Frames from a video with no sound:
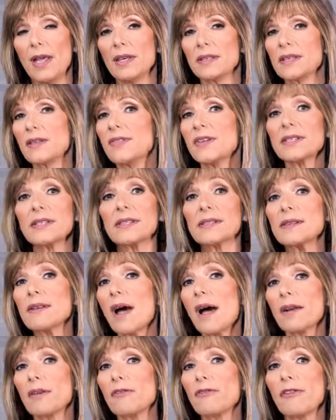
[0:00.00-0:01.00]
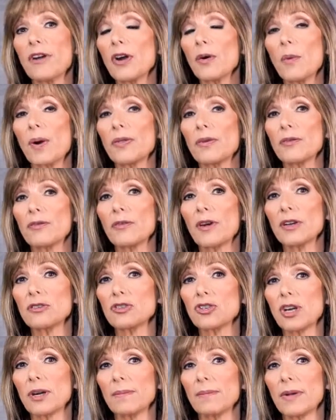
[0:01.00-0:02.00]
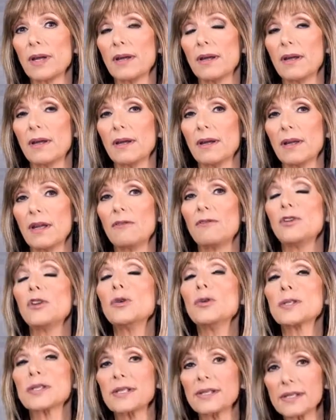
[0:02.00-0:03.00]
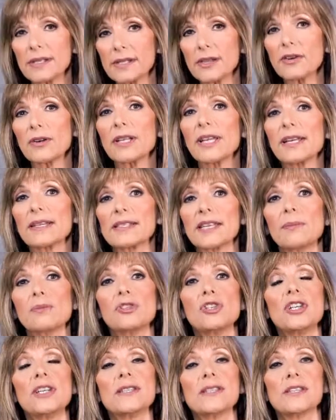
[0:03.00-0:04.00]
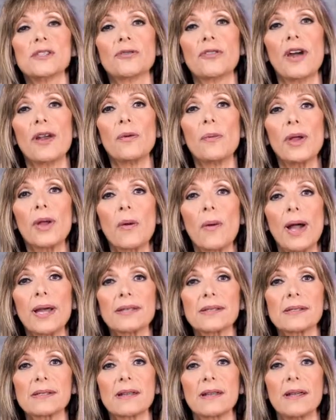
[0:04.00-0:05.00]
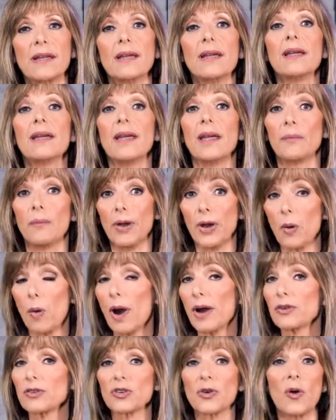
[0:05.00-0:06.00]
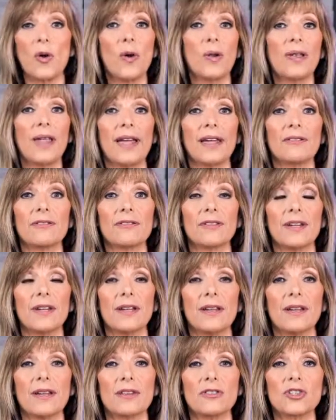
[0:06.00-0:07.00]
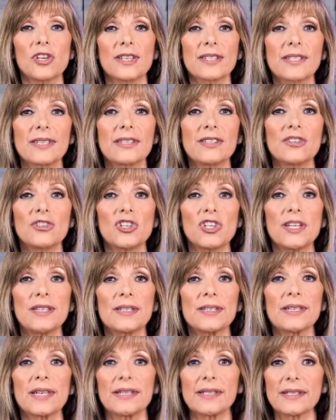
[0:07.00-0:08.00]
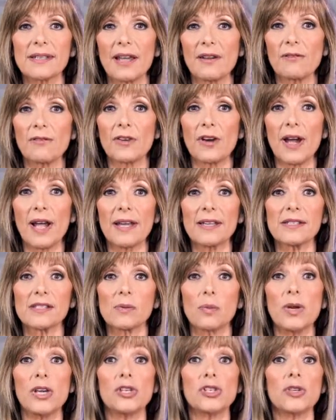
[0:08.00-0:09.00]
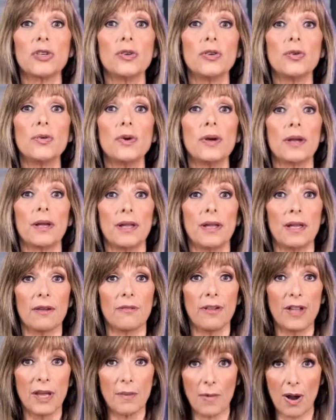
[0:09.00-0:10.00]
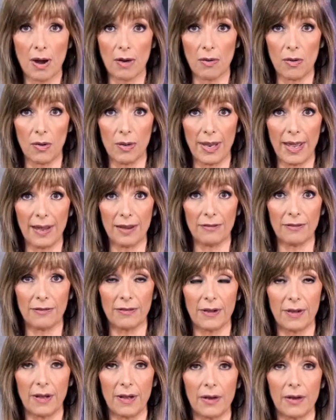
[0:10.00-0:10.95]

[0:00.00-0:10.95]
See, this is not a fair weather friendship. If you sincerely accept Jesus' friend request, it requires your whole life. Just as Jesus has done for us, we too give him our whole life.